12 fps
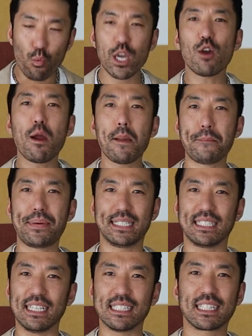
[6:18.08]
We are in
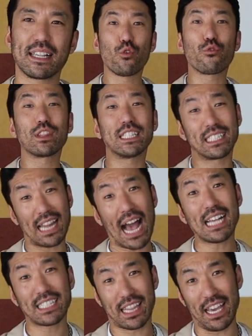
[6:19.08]
business. So for this
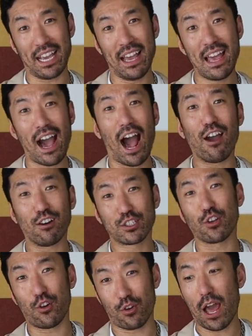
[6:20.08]
last thing, I
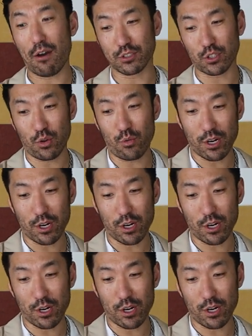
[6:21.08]
also don't know how it's gonna